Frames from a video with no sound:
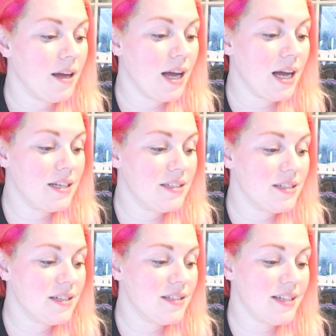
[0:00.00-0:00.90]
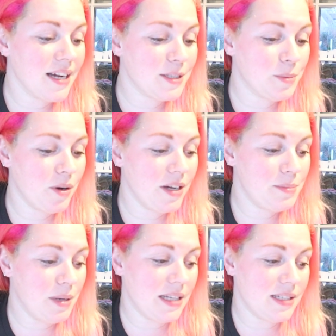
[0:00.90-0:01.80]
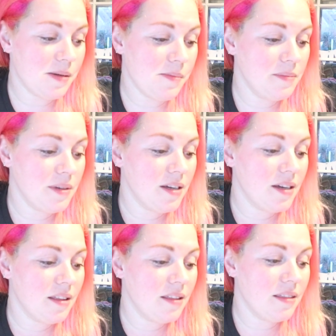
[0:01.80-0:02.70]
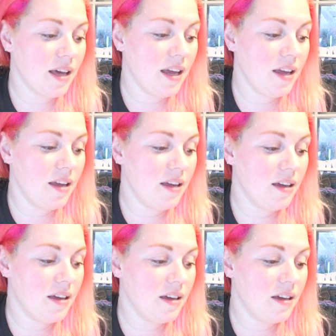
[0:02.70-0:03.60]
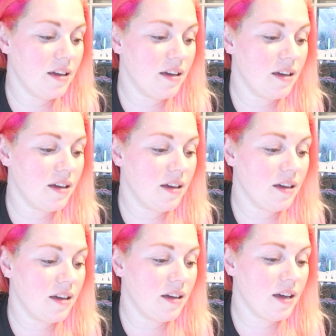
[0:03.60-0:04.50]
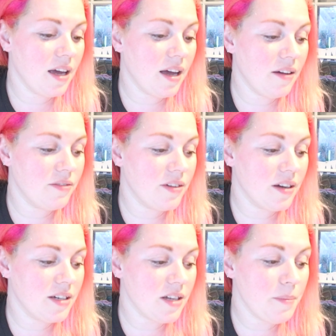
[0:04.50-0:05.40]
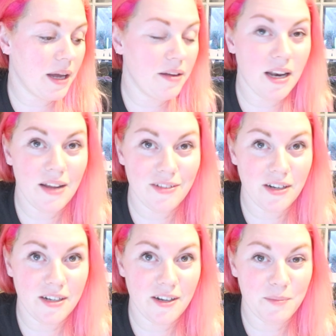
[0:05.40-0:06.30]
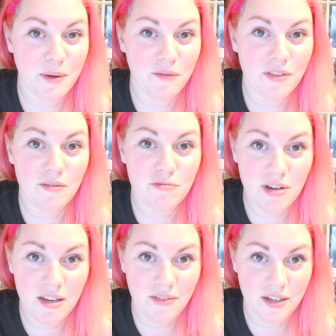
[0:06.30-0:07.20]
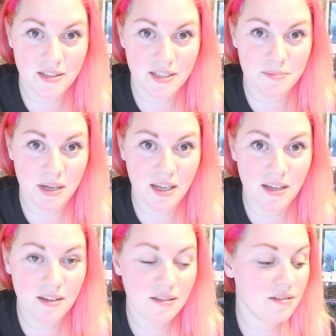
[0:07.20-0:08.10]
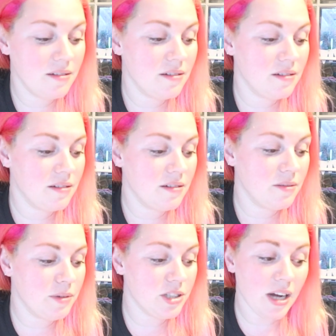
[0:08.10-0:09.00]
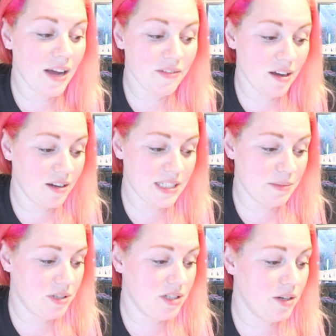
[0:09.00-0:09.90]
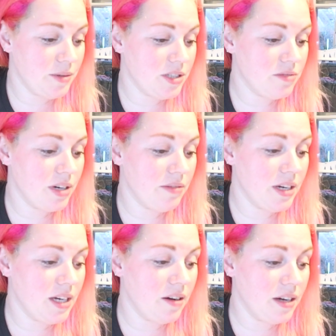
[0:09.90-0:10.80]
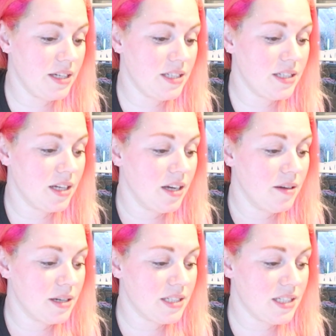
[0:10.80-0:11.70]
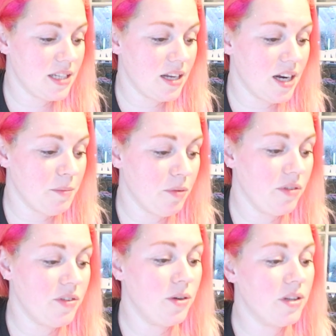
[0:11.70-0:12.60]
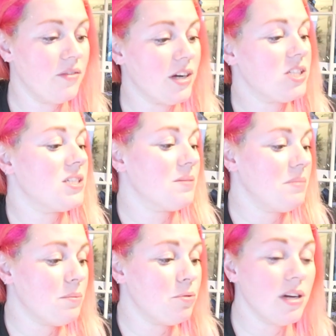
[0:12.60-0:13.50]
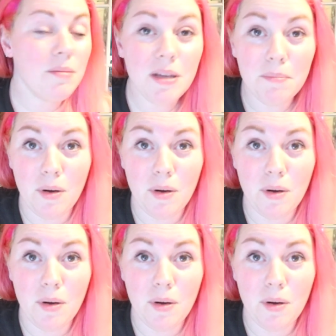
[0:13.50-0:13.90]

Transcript: and Snack Surprise, bless them, they have, because I pay 11 99 a month, they've refunded me, which I haven't asked them to do, which is really, really nice, because they said they like my review, and they've actually sent me a premium